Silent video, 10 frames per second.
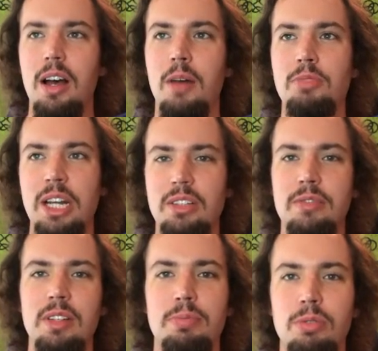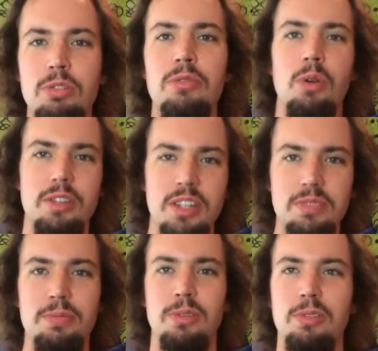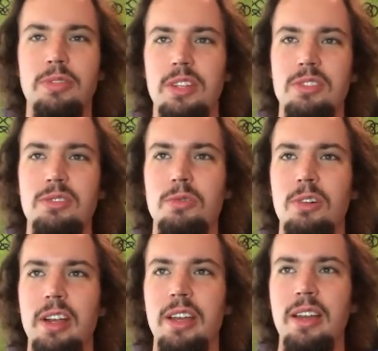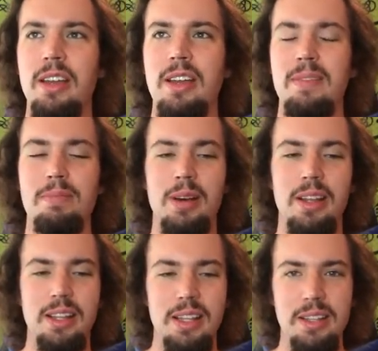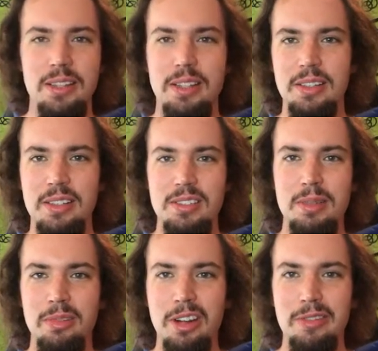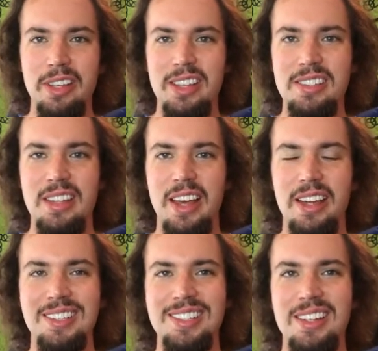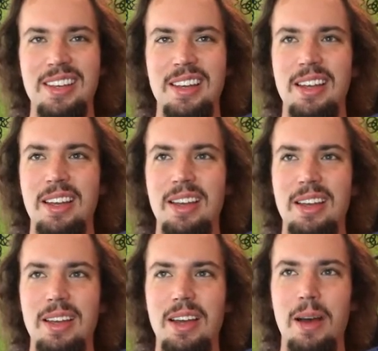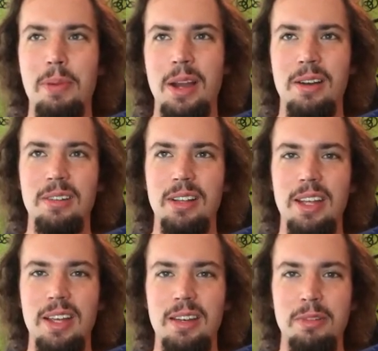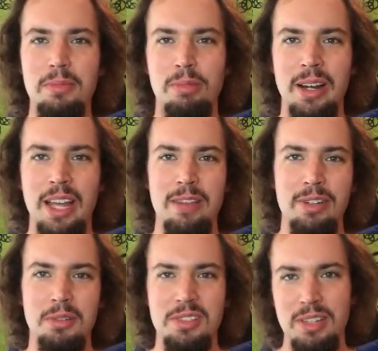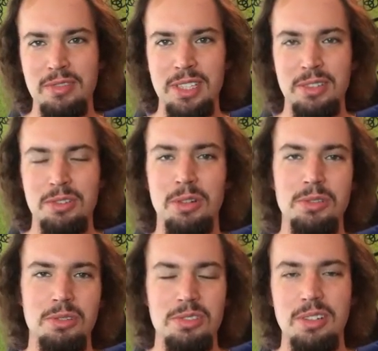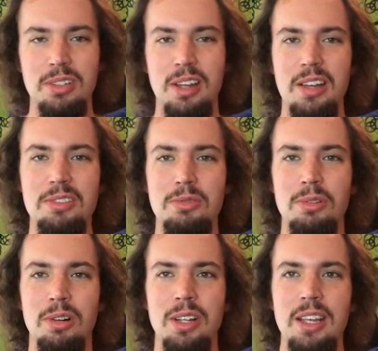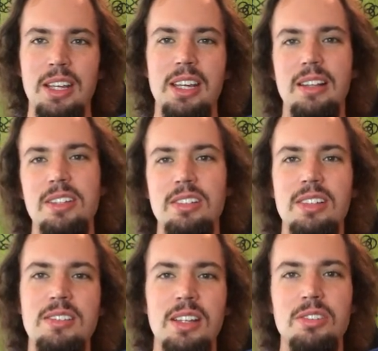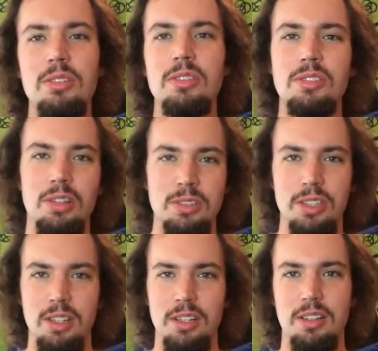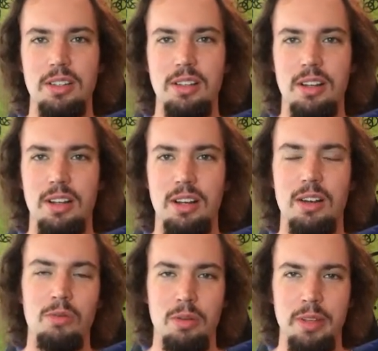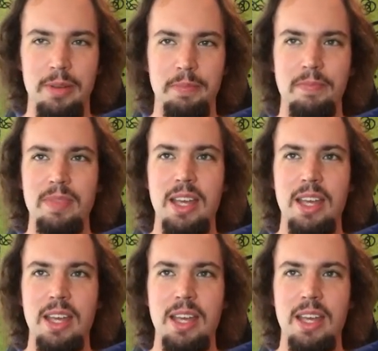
objectively prove or disprove this story, but the summary of it is that apparently, when Brett Kavanaugh was 17 years old, so still in high school, he allegedly sexually assaulted a woman.